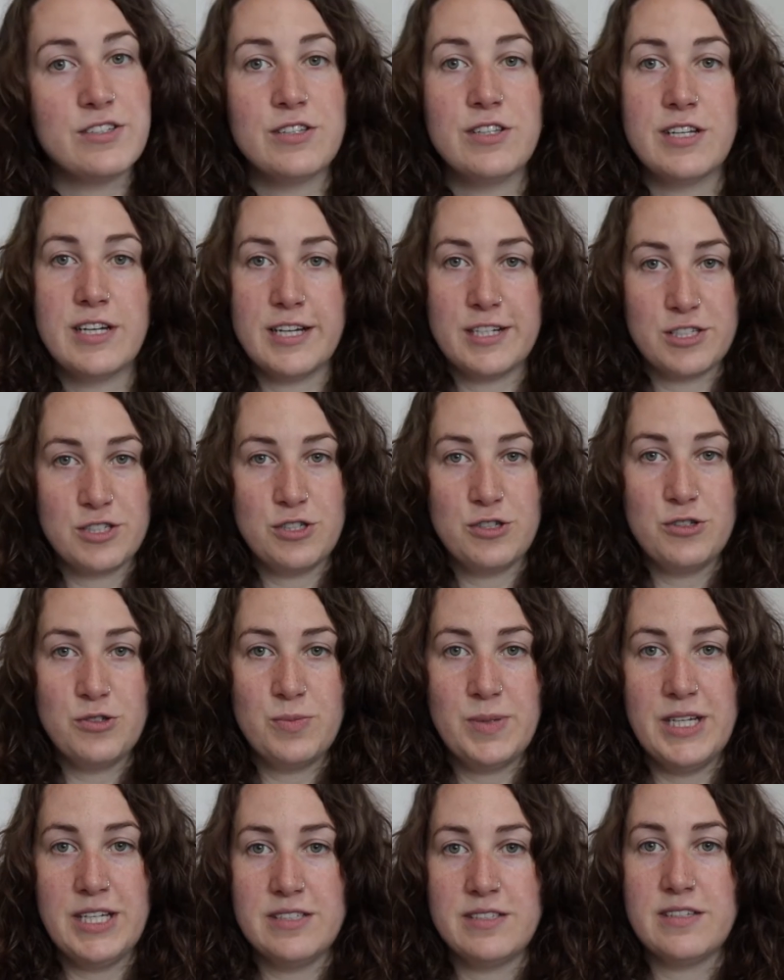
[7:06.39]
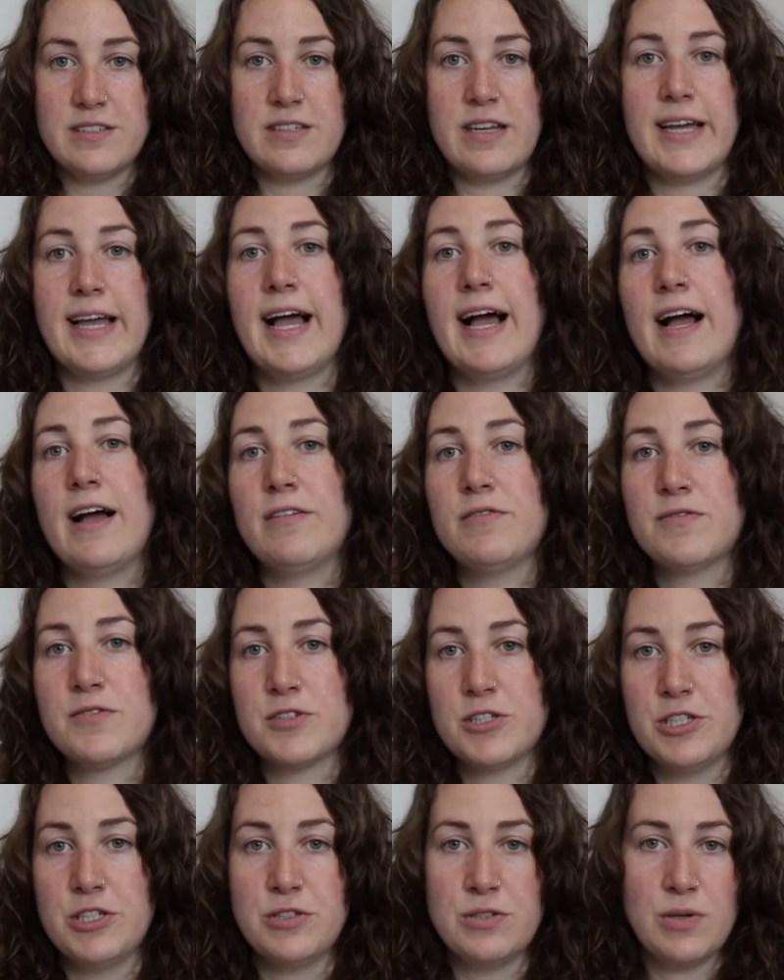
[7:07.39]
so the next two pieces I have for
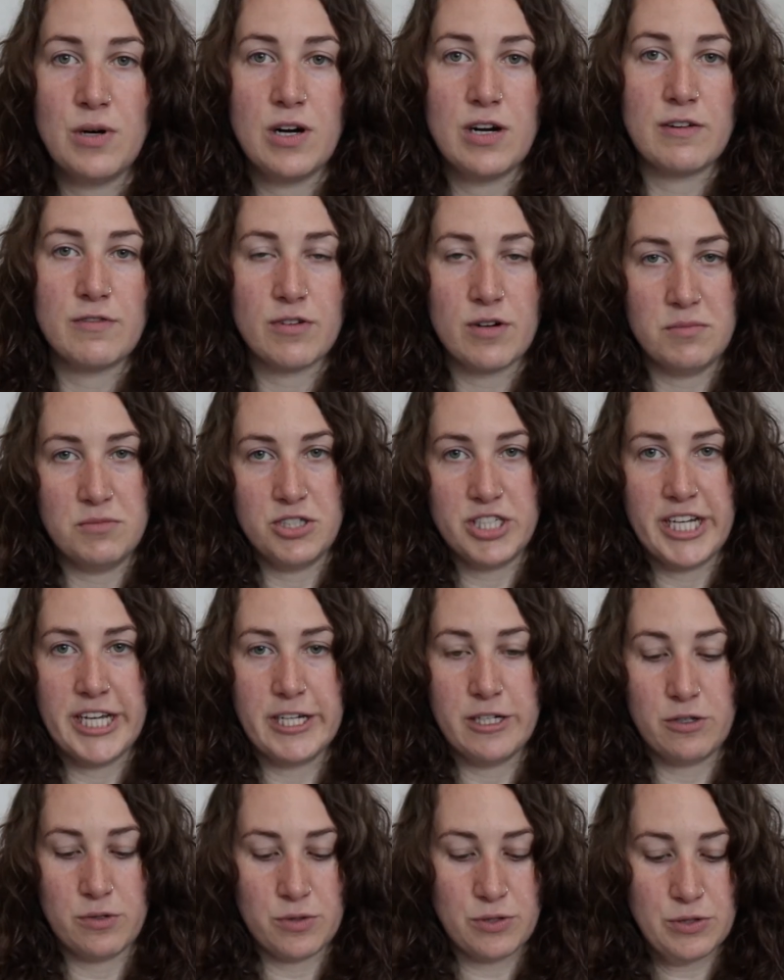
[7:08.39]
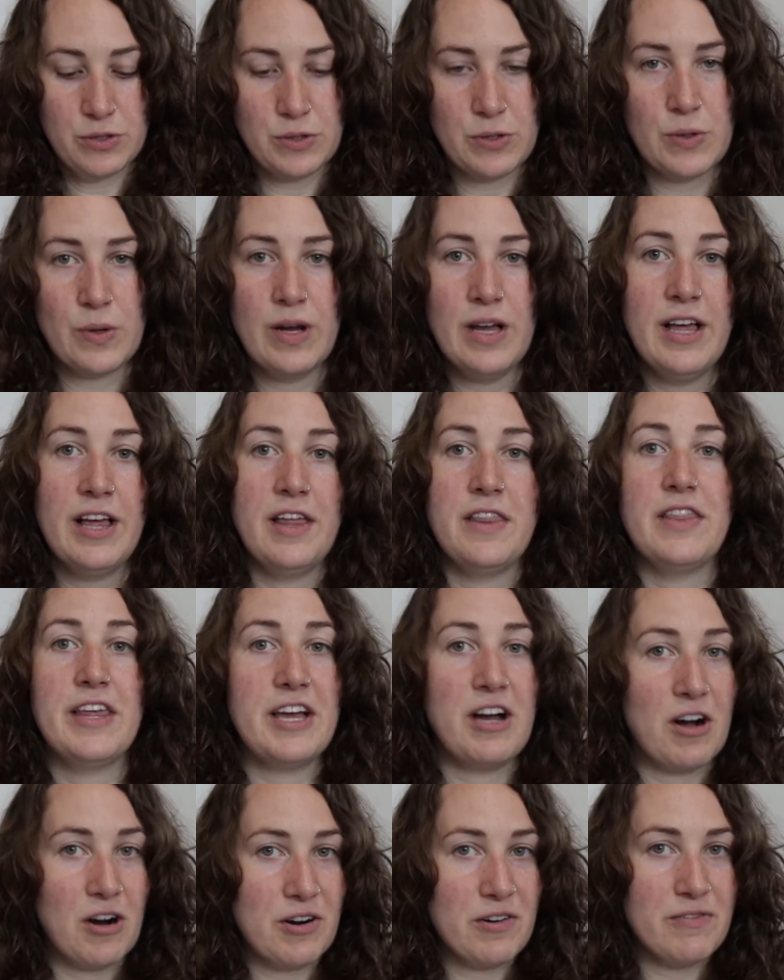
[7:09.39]
you are from J.Crew. They
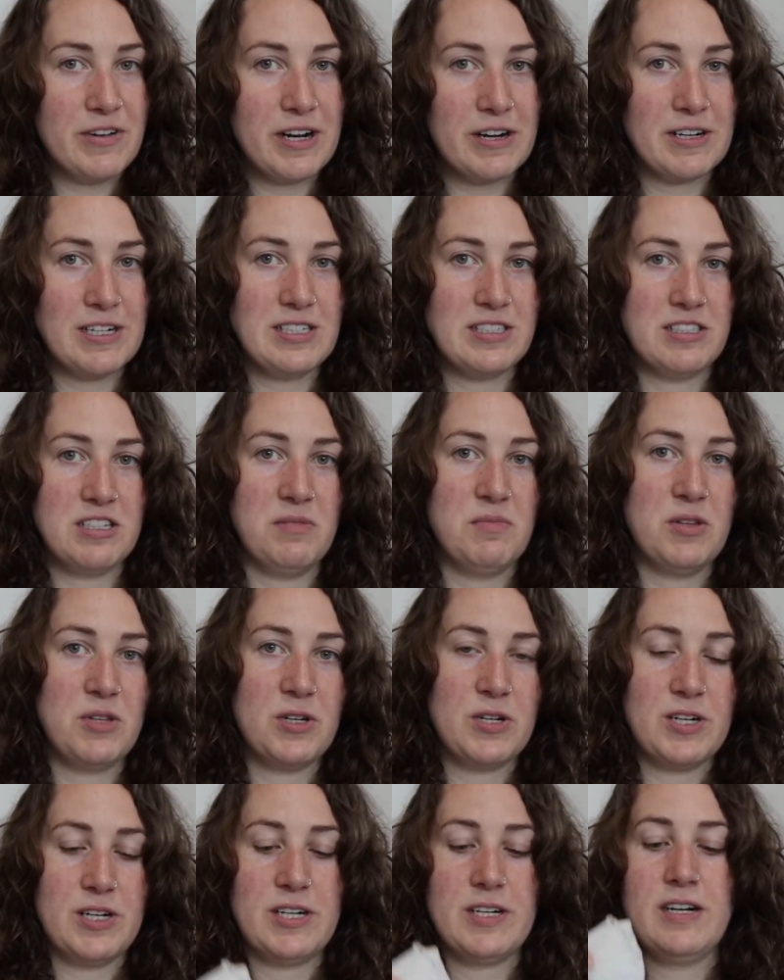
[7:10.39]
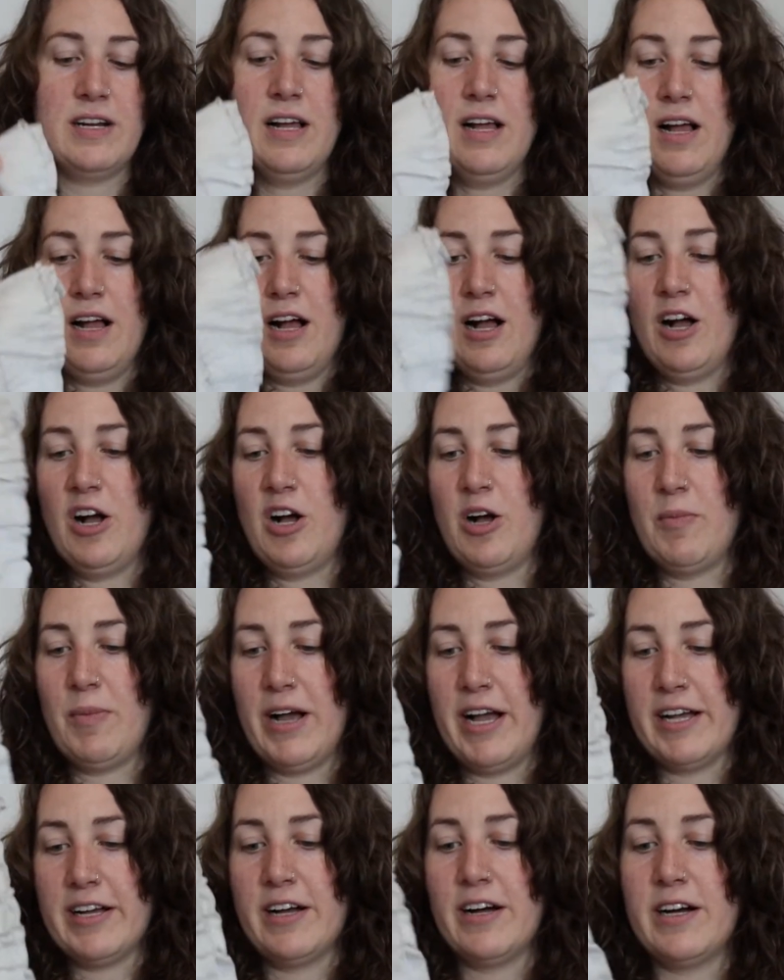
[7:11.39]
are very similar. Um,
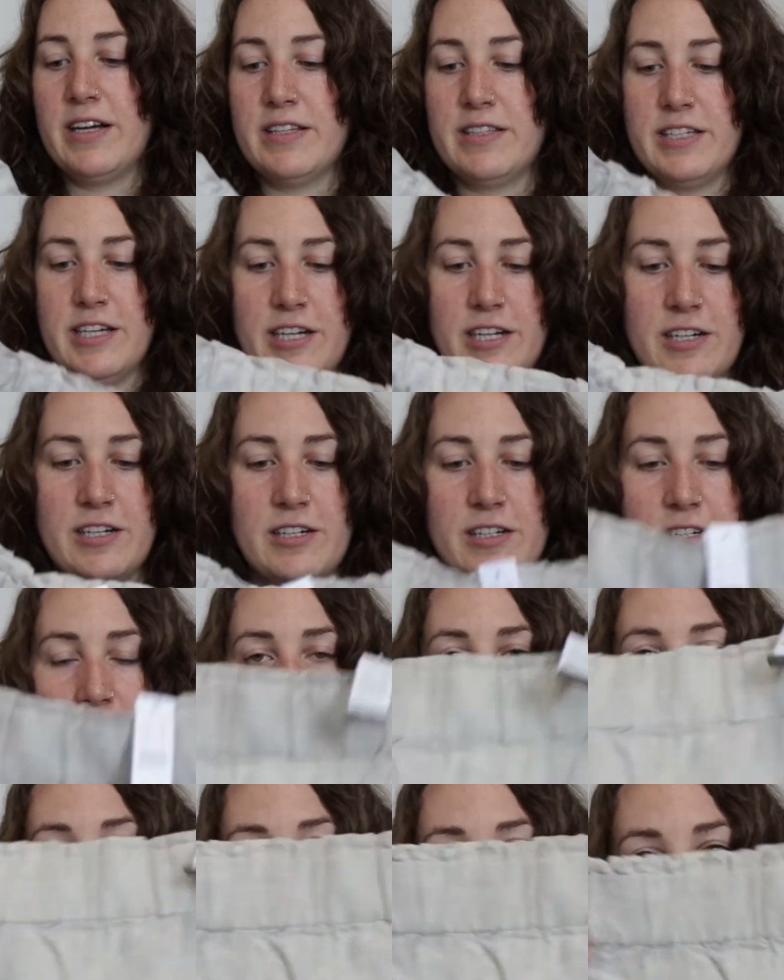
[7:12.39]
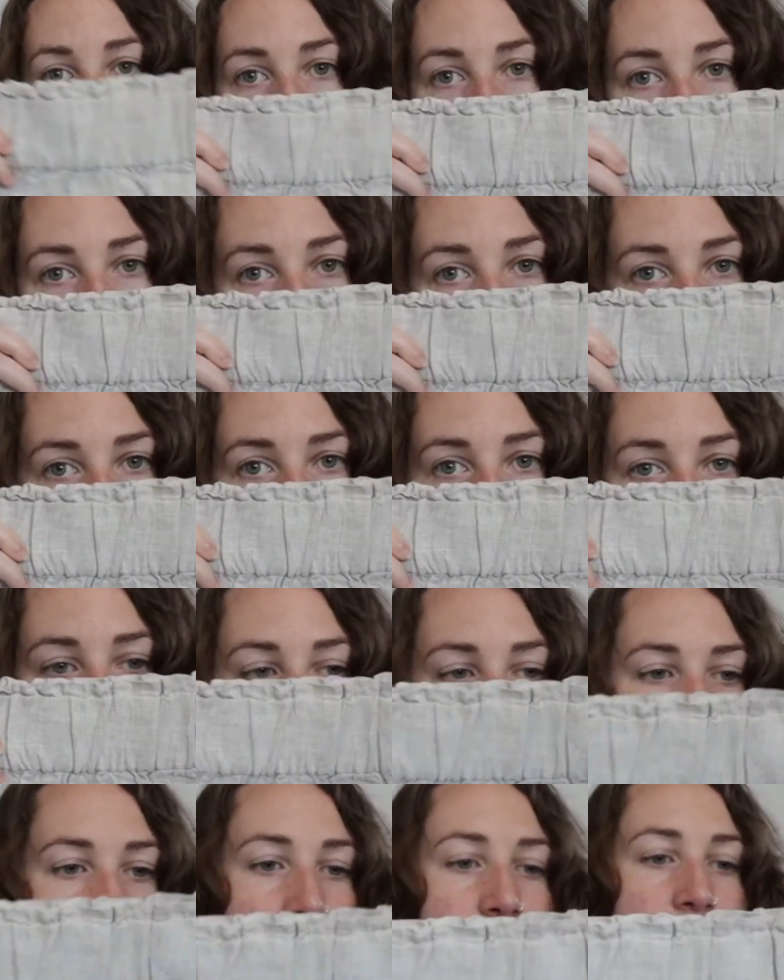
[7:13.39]
I got their linen
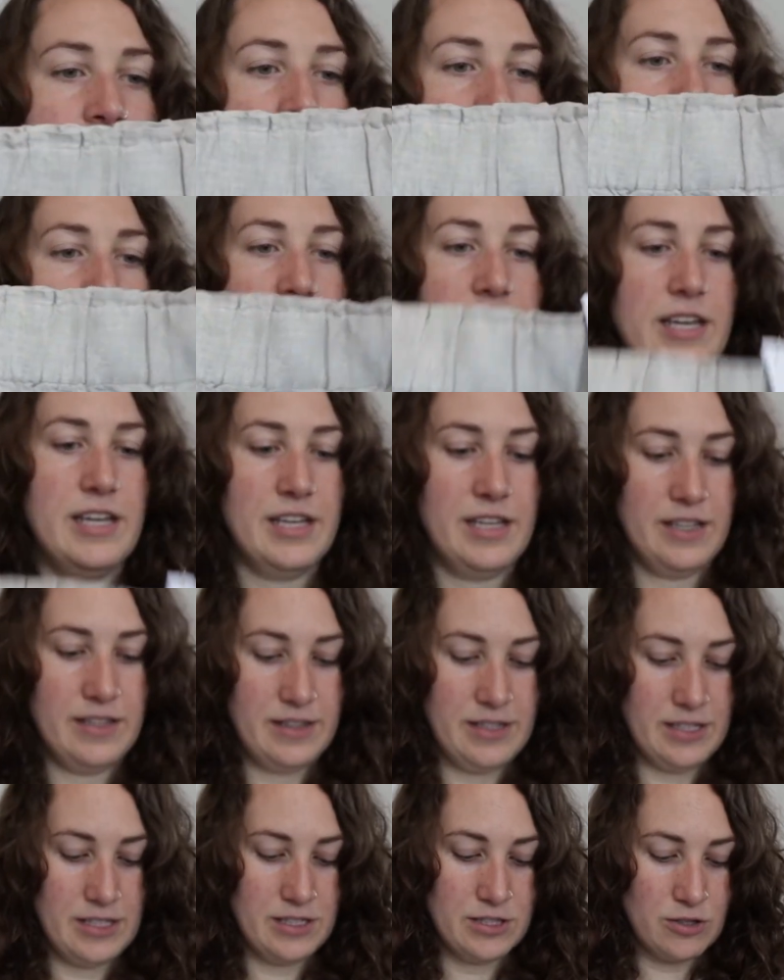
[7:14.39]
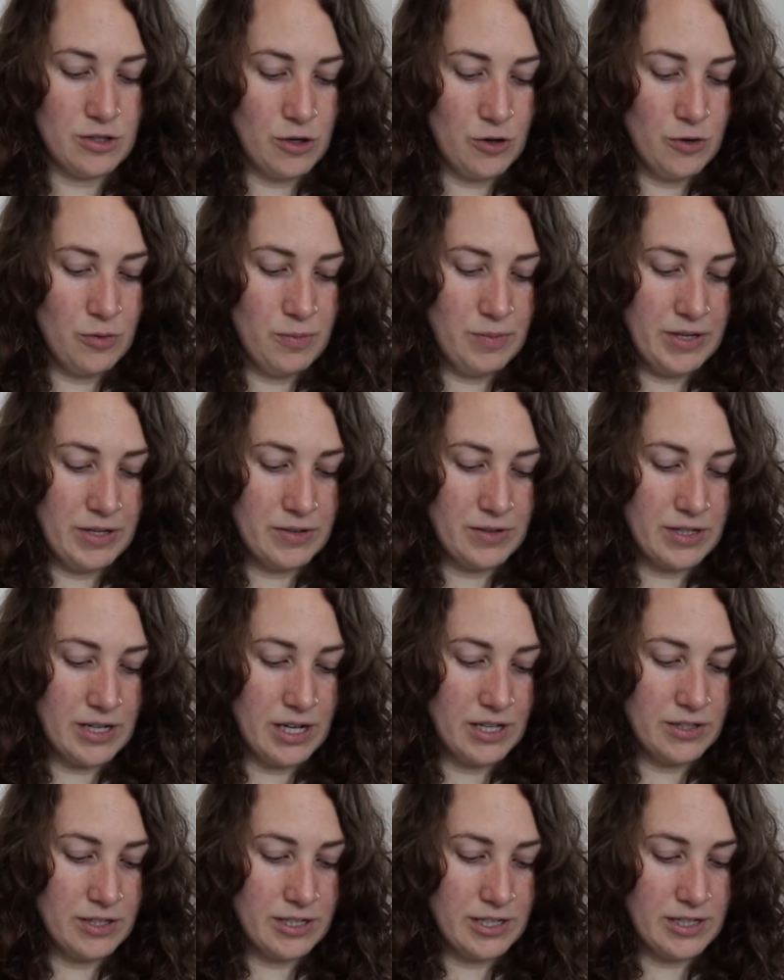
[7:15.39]
shorts in this oatmeal
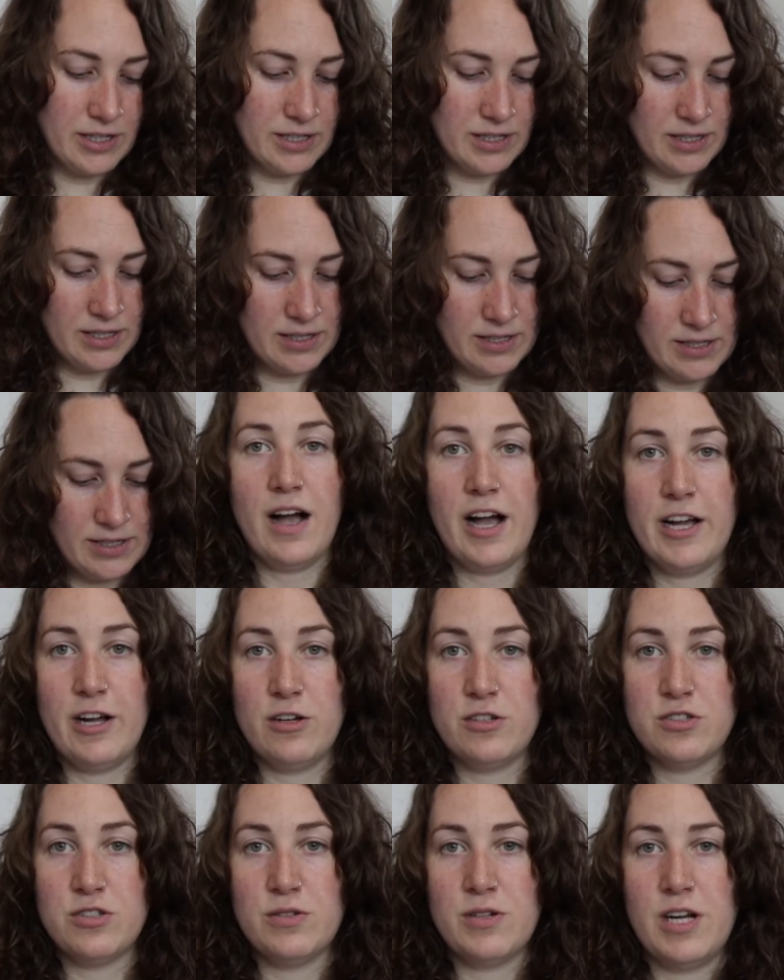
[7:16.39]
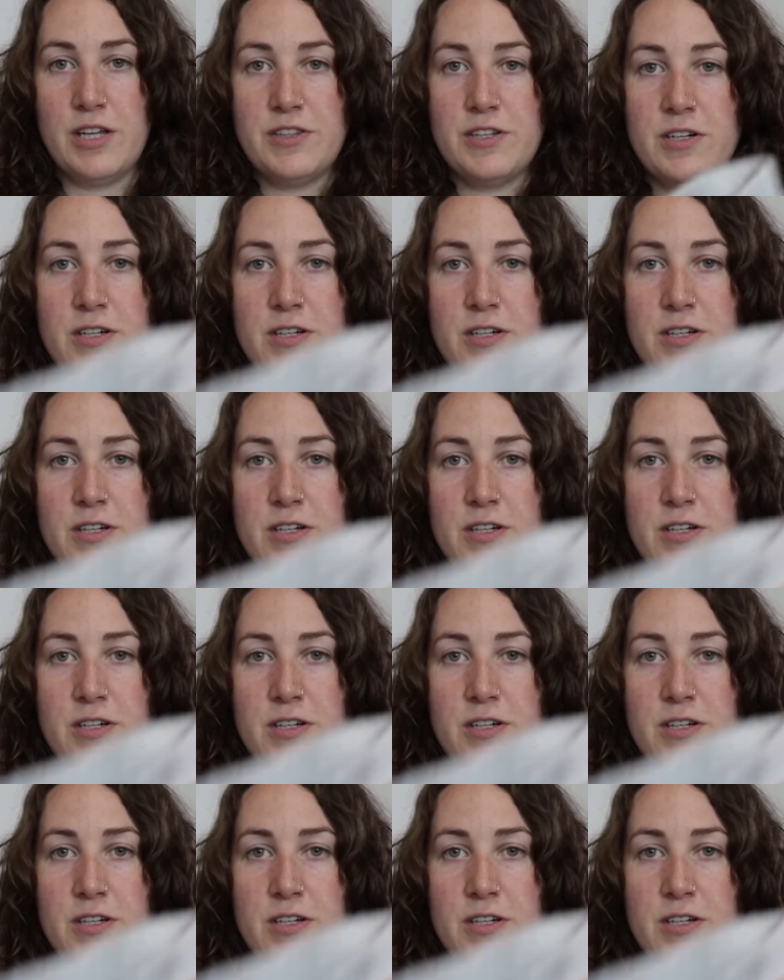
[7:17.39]
color. I also got